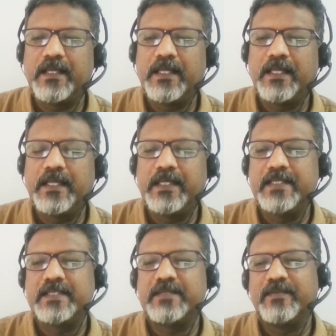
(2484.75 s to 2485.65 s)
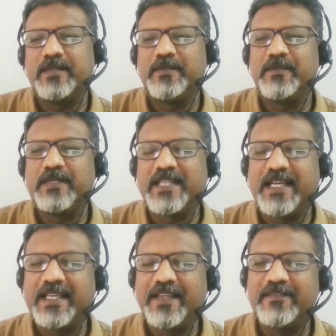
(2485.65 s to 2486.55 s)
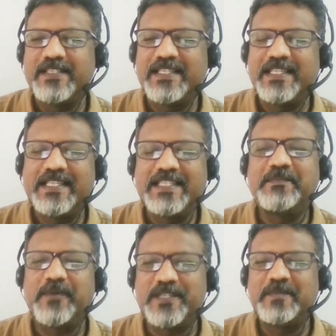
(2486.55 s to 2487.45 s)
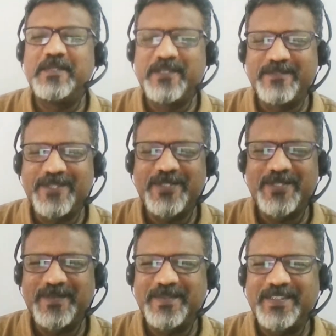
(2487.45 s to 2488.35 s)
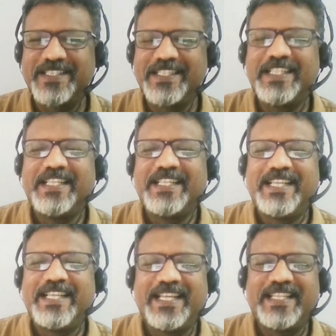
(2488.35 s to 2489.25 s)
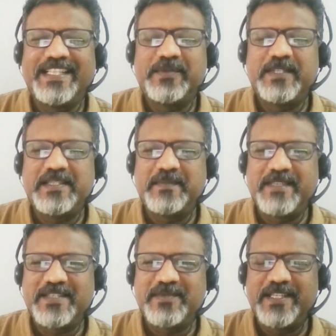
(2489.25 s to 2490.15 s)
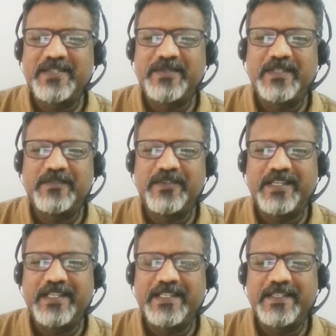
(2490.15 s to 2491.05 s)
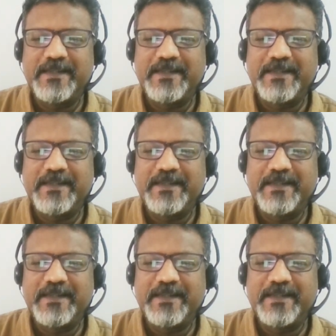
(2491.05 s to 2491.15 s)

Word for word: And I guess one more question I have is, is it possible to avoid trauma? And what is the best way to avoid it?